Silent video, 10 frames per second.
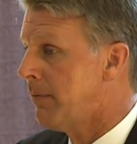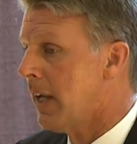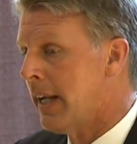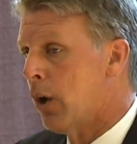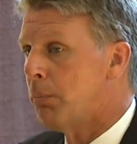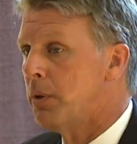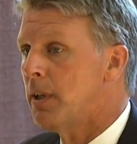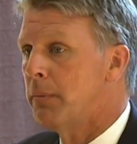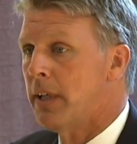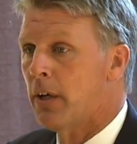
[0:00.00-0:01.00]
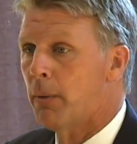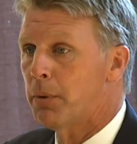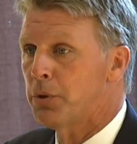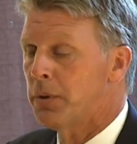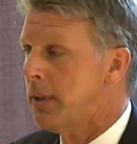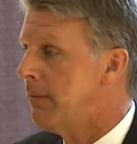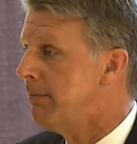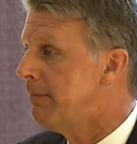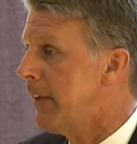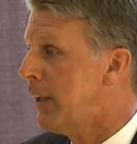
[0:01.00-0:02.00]
And I hope you'll give me that opportunity.
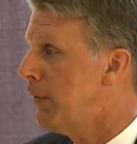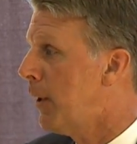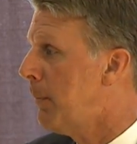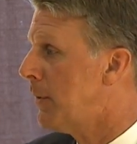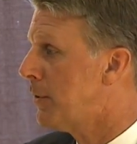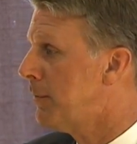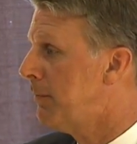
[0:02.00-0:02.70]
Thank you very much.